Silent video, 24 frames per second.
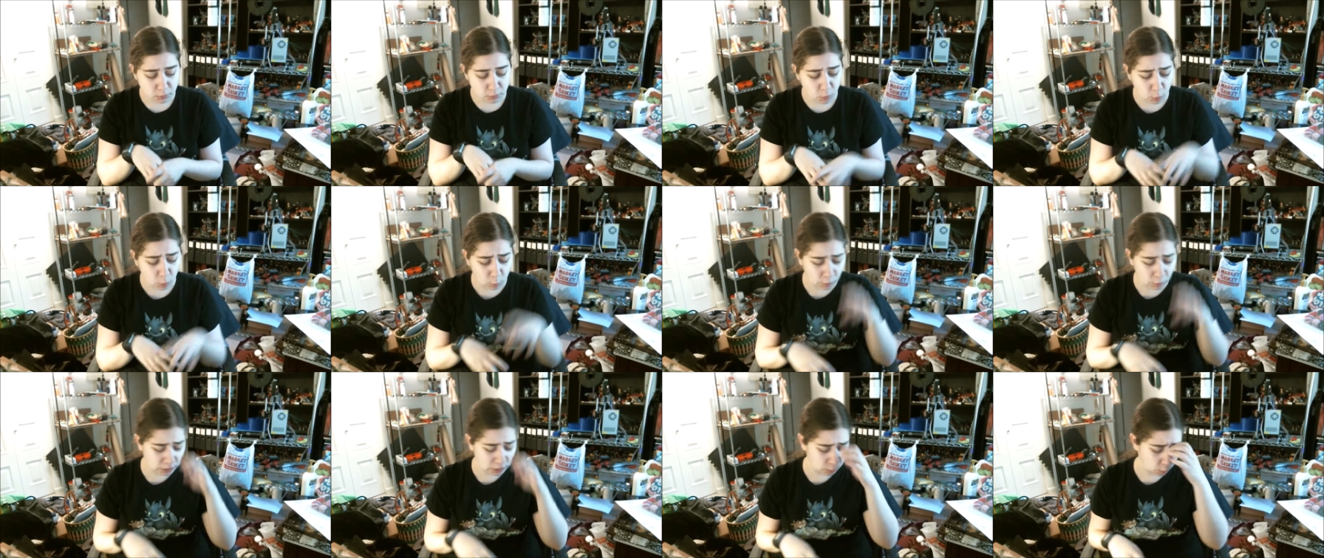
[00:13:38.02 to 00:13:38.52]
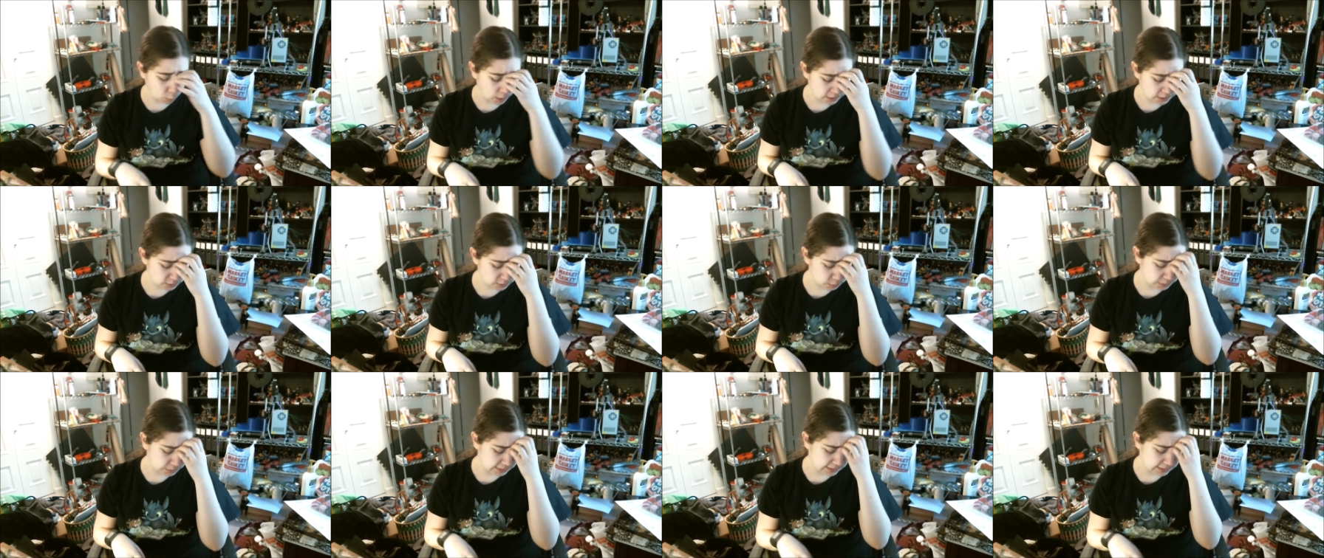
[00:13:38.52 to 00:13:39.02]
what it
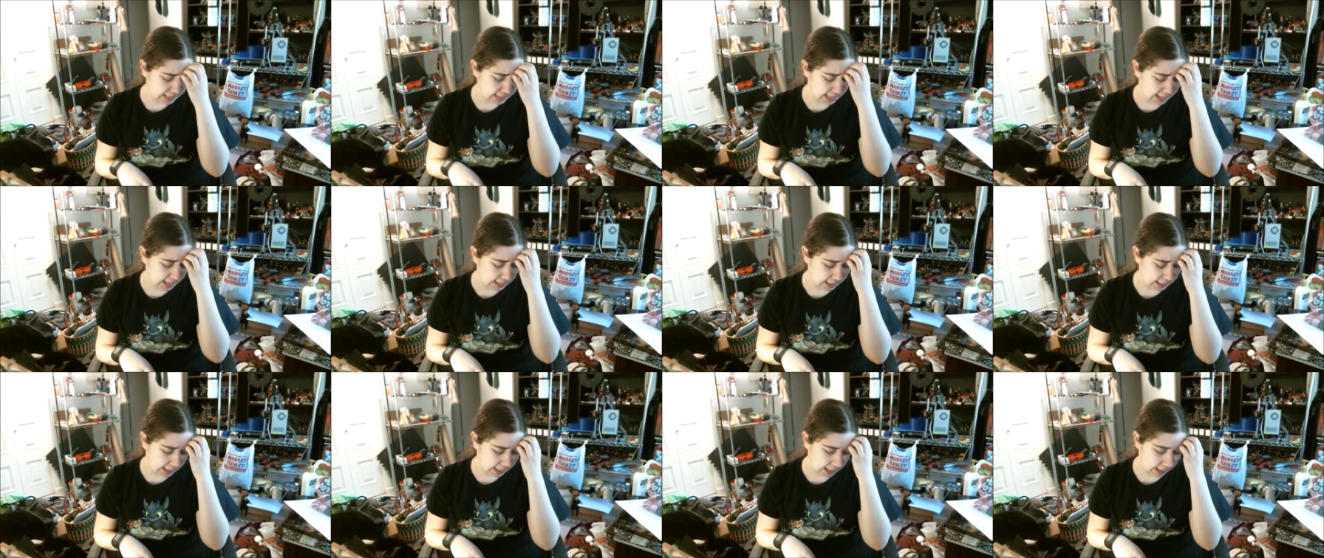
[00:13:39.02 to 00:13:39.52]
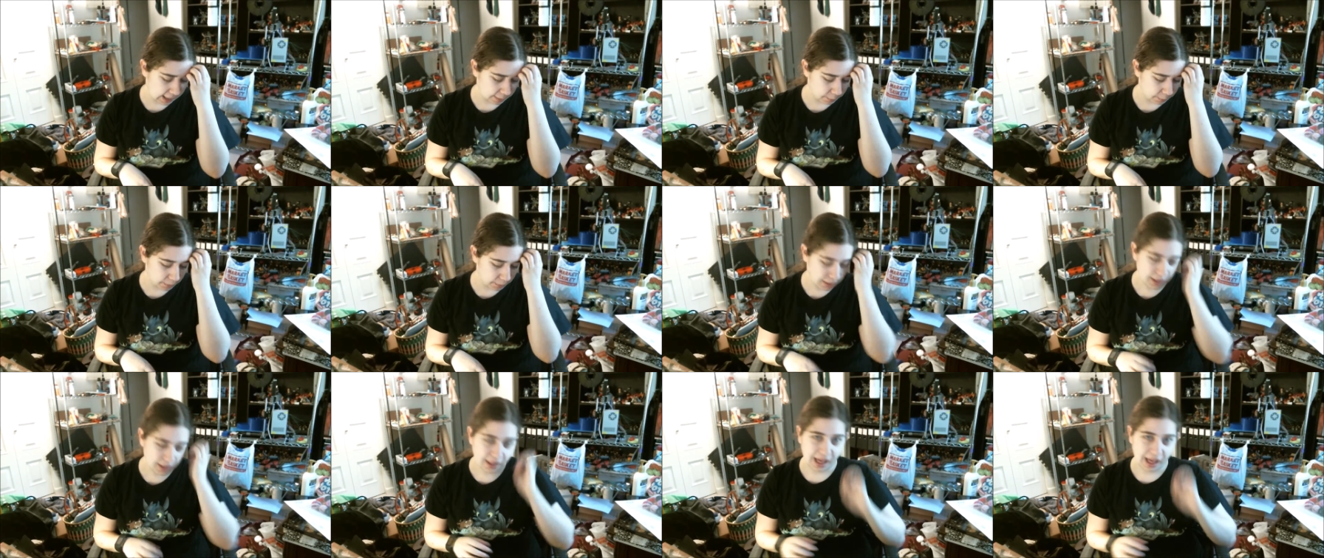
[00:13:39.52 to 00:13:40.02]
was that
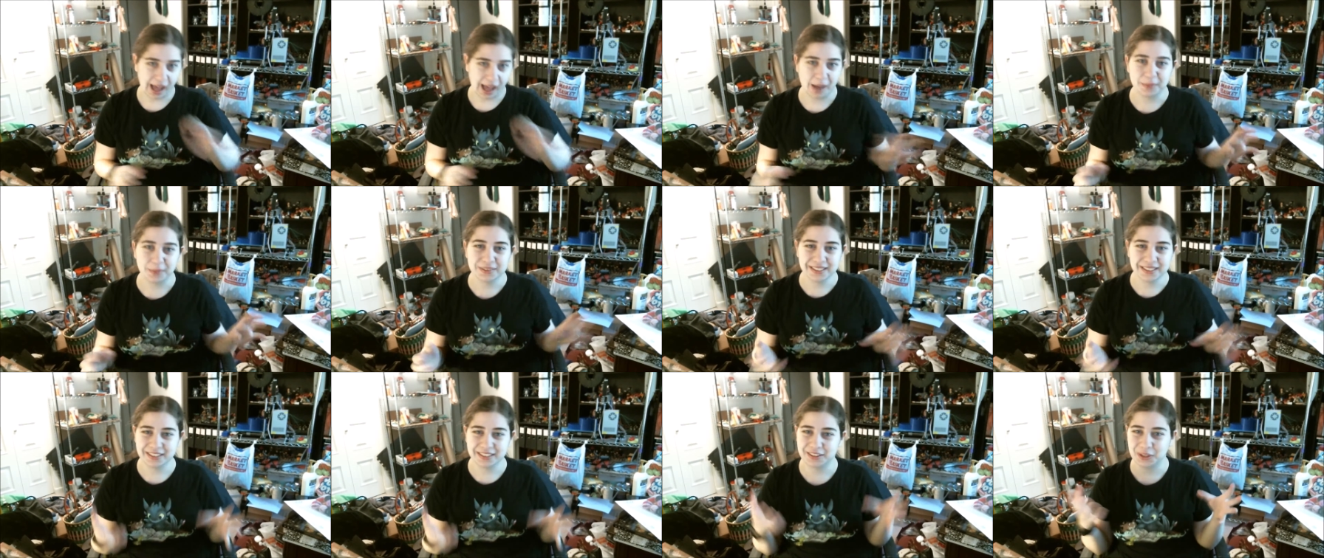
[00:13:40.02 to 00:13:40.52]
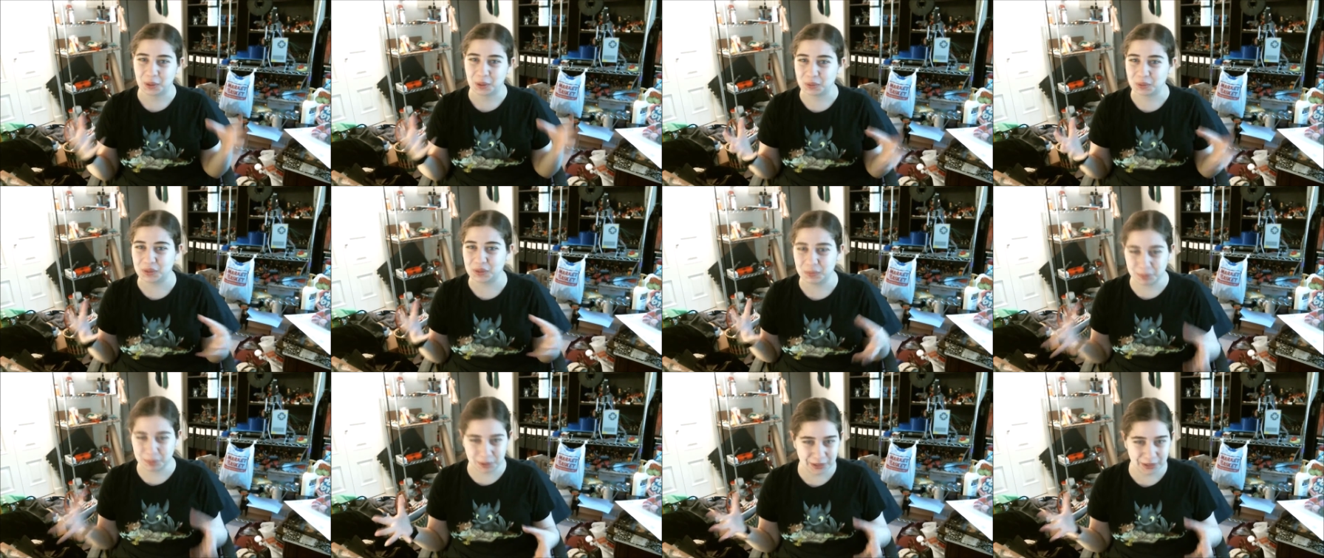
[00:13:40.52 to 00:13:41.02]
I was, like, the
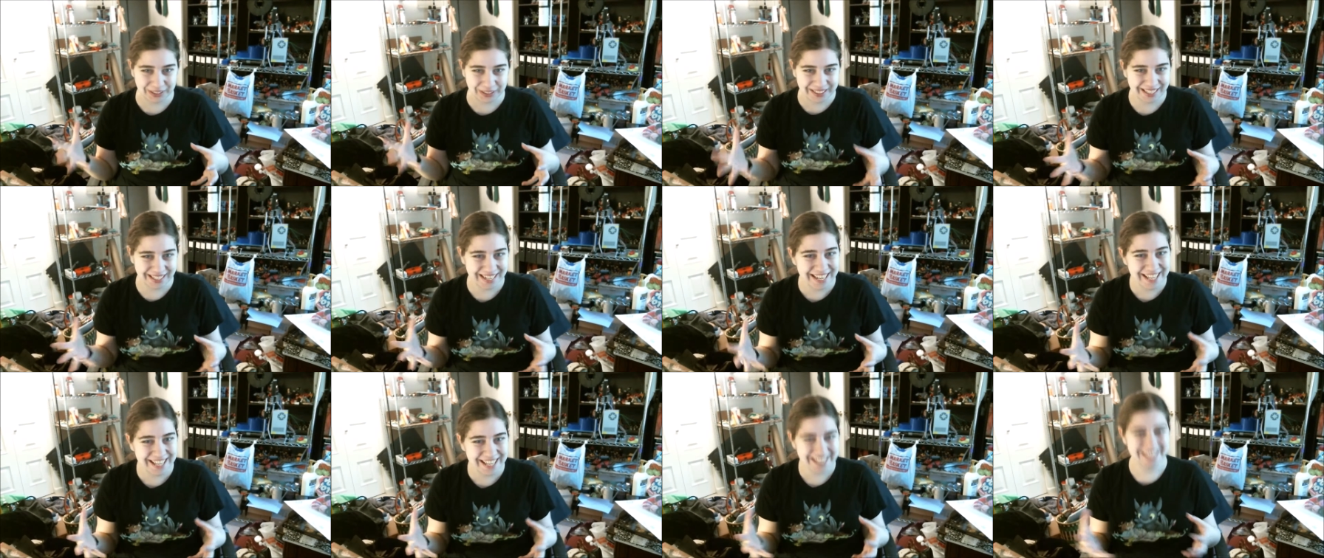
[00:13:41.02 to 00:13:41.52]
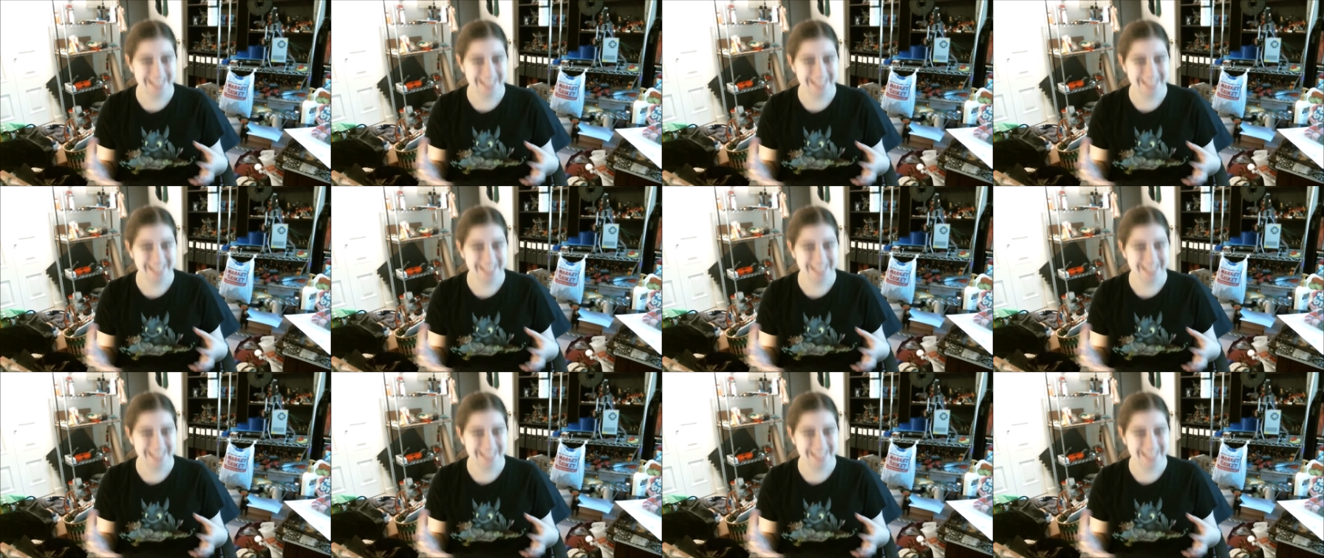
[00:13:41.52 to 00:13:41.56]
only person